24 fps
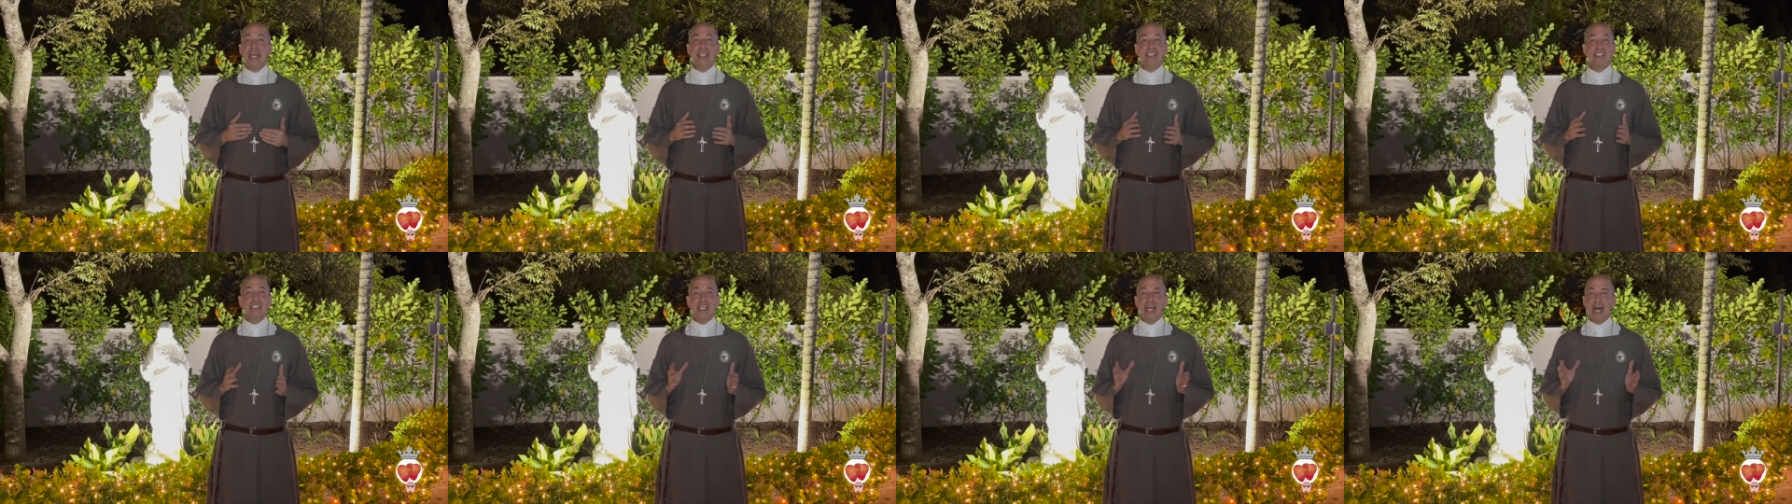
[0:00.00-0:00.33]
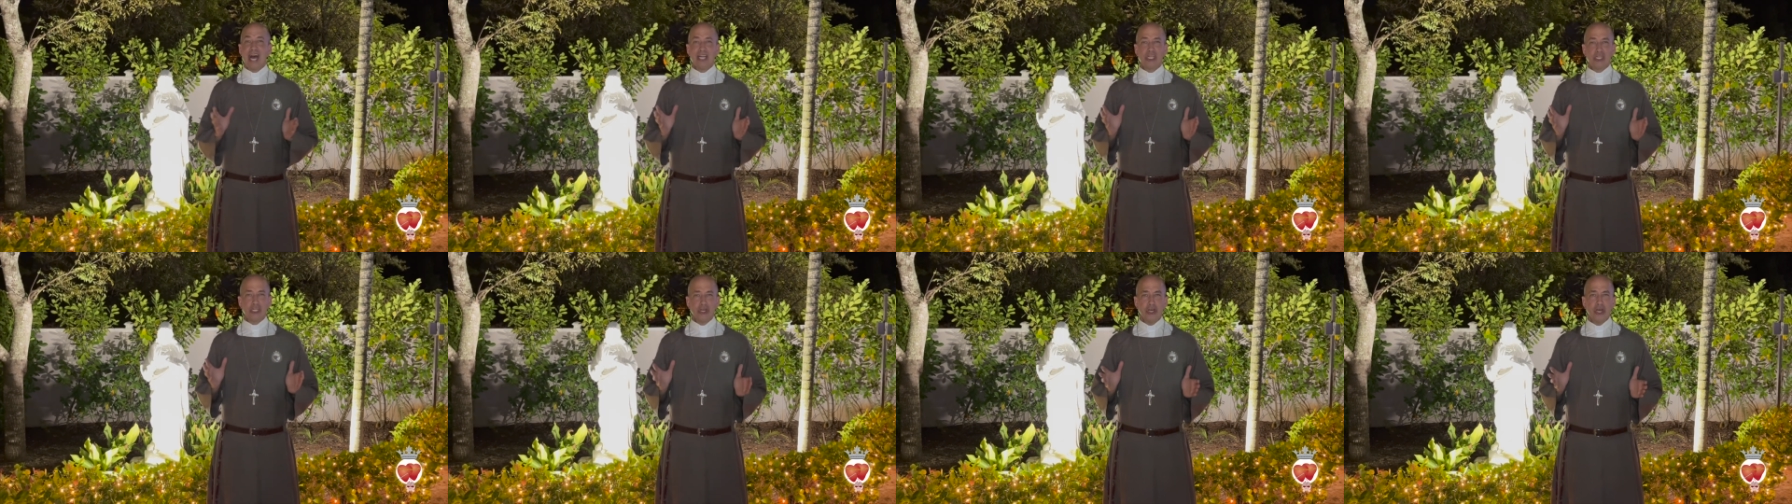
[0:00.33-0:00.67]
is
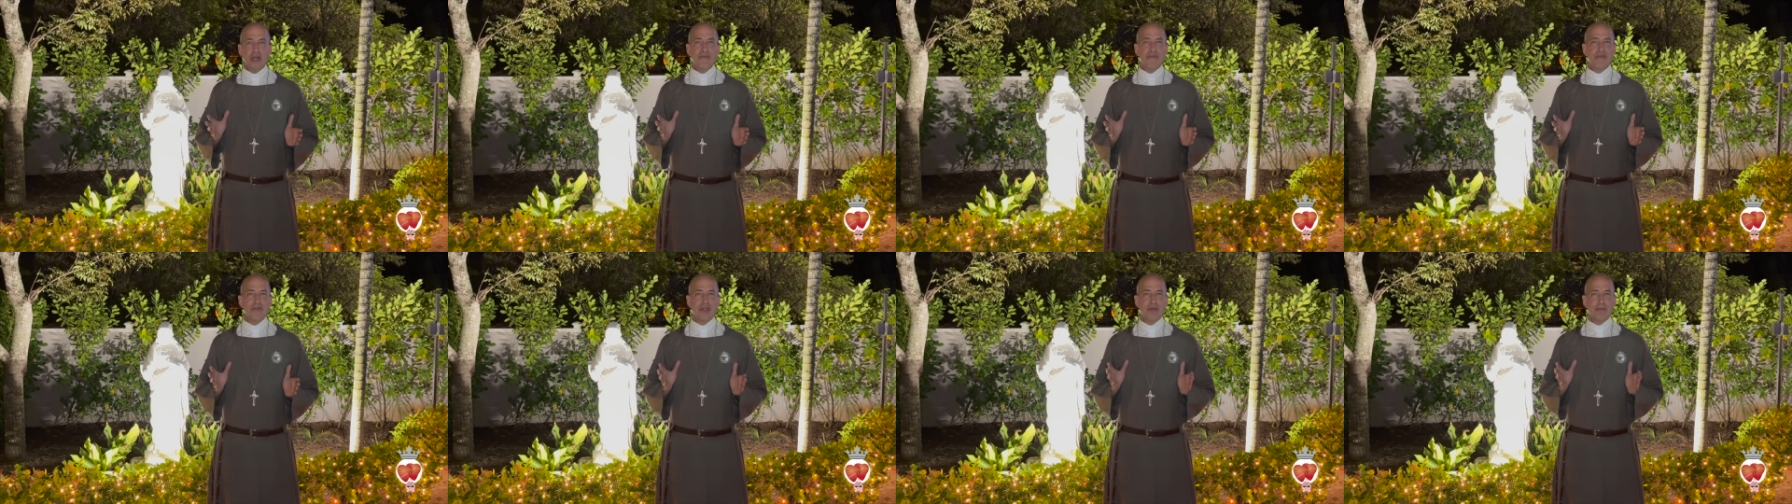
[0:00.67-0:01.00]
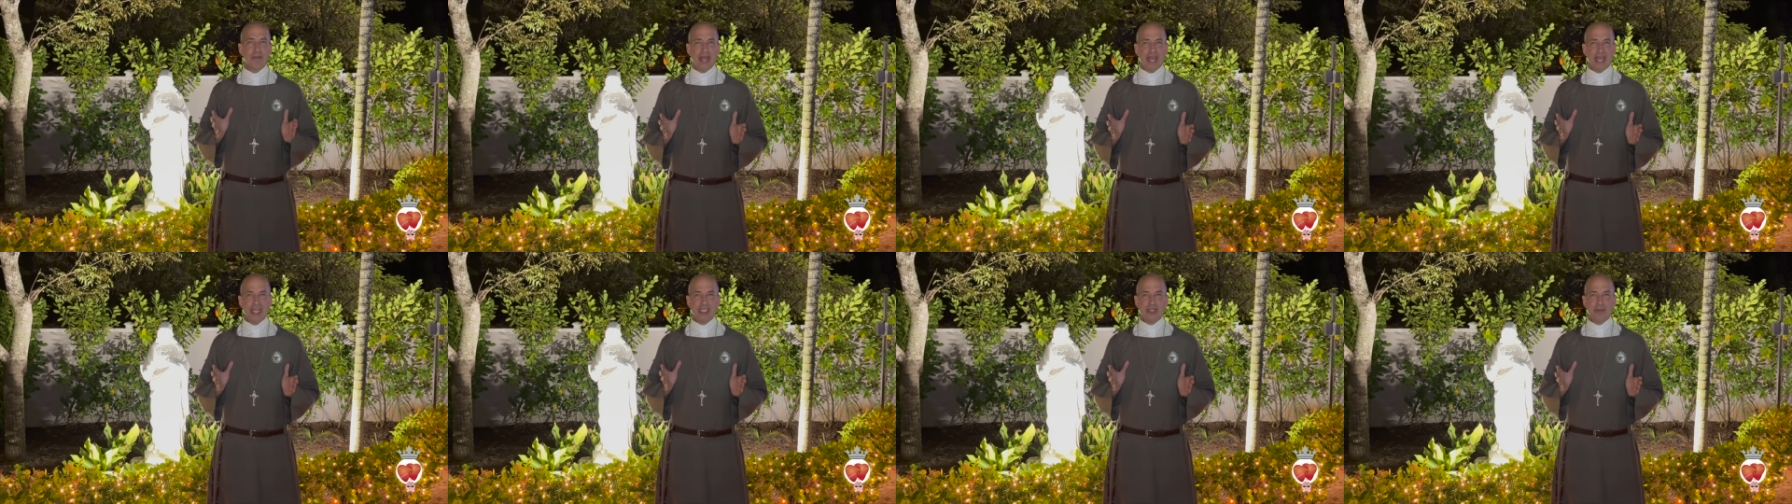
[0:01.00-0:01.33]
not good for the
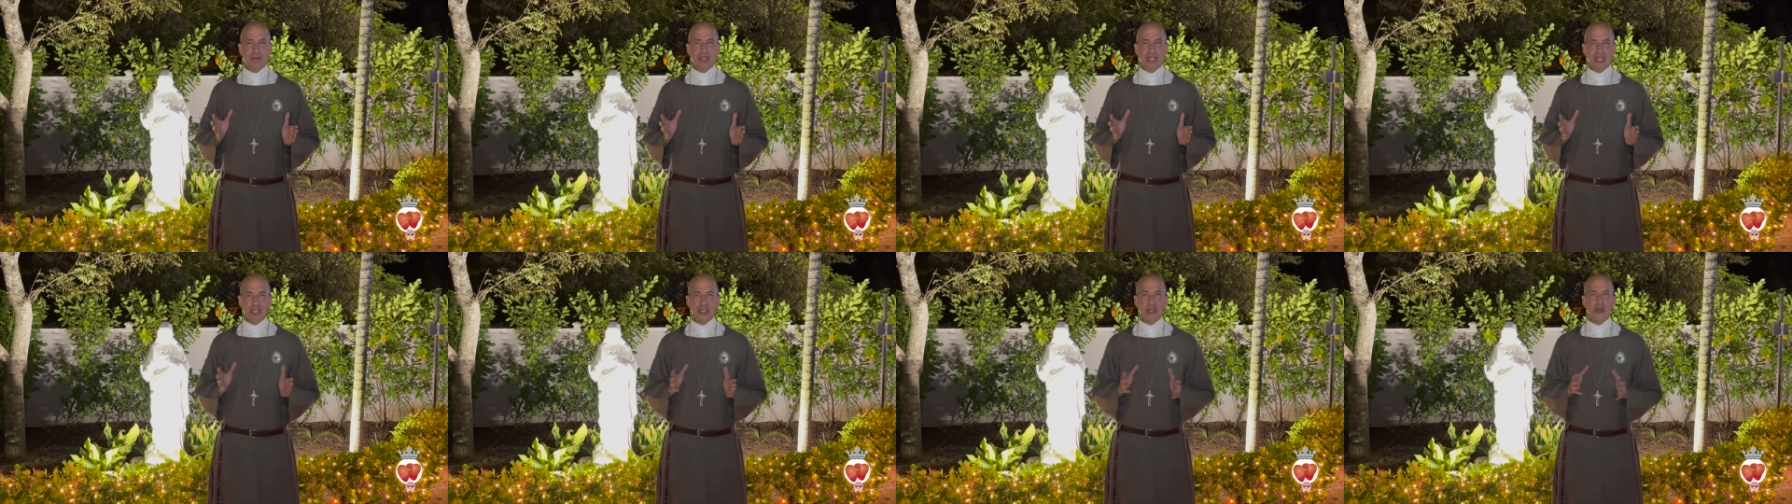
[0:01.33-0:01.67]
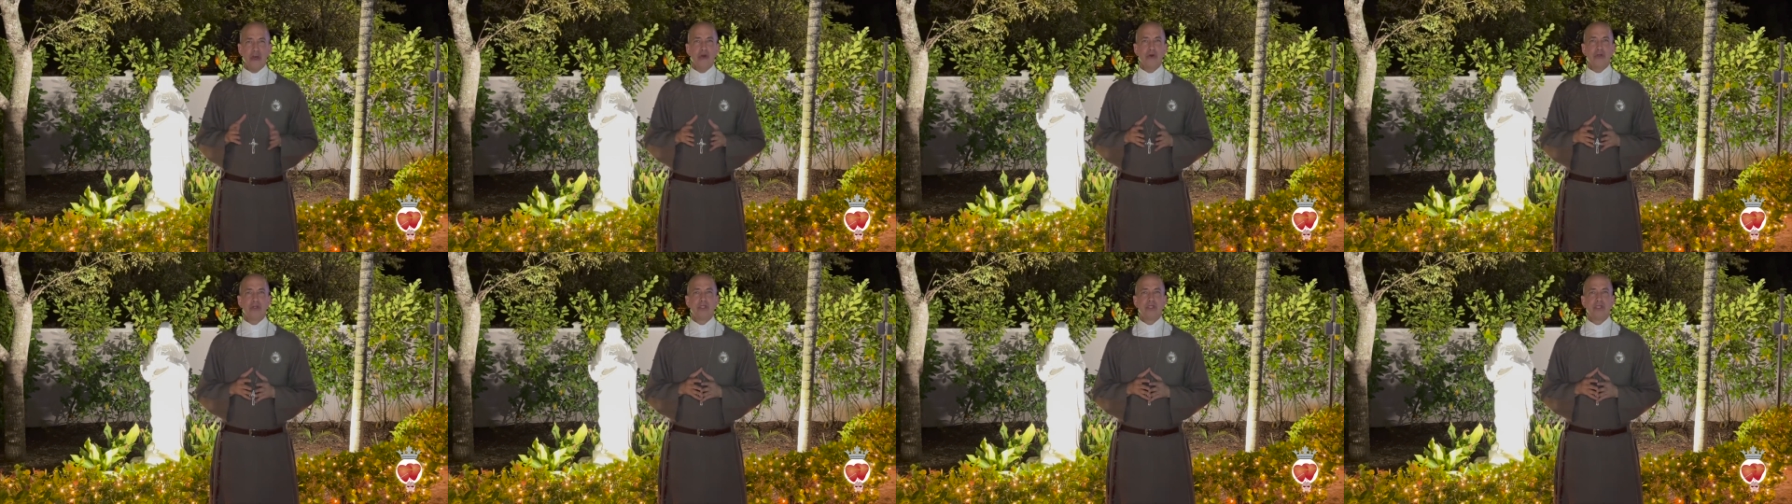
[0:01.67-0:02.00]
man to be
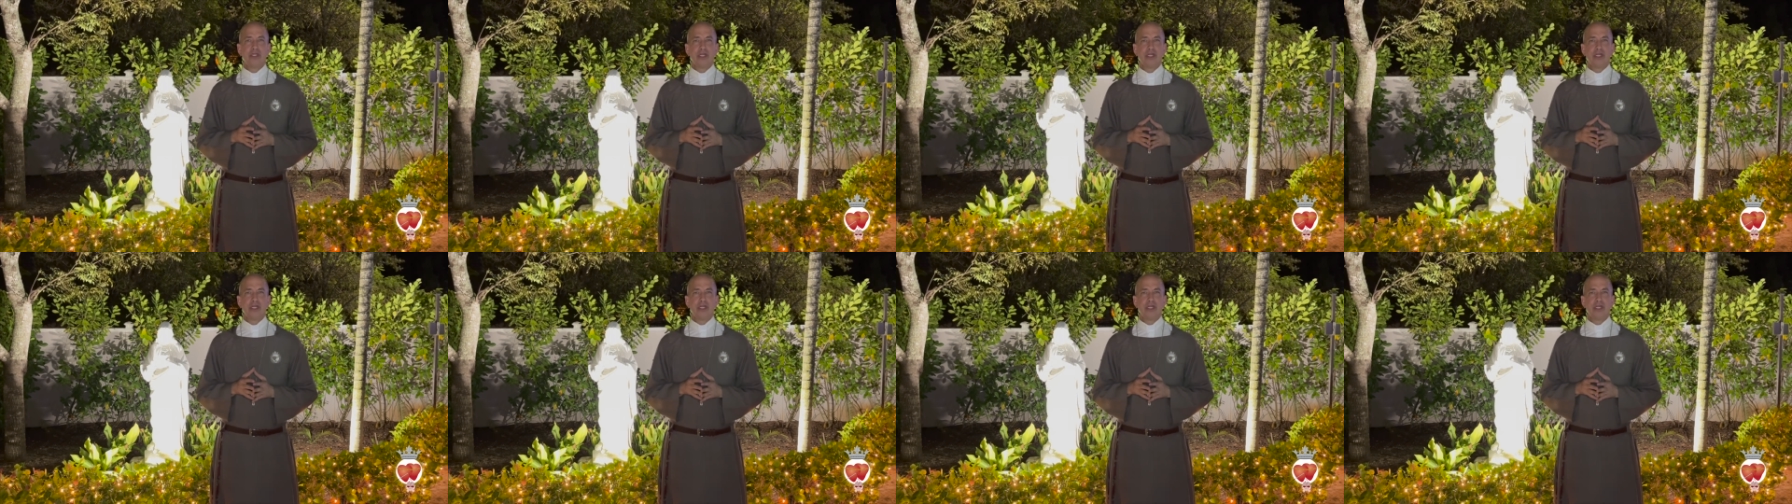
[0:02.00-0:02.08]
alone.